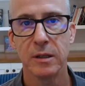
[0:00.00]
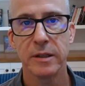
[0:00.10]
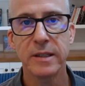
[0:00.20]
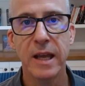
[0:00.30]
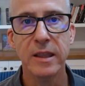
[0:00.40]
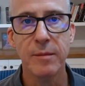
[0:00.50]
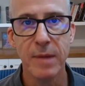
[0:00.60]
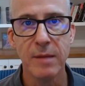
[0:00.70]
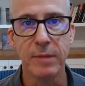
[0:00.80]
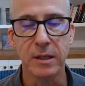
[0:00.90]
the 10th
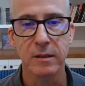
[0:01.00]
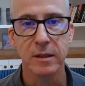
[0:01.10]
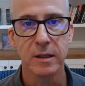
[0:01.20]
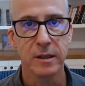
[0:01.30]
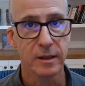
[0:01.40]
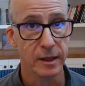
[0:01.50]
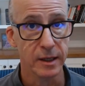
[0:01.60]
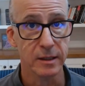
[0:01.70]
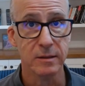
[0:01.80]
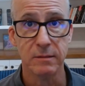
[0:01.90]
Amendment.
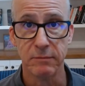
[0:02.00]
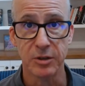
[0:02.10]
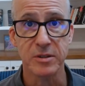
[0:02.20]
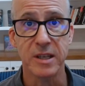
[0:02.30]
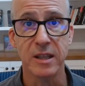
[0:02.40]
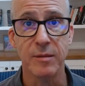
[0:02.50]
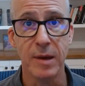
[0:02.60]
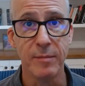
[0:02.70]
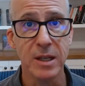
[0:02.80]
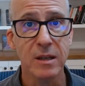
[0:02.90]
And here's the 10th
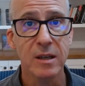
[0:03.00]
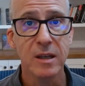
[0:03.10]
Amendment.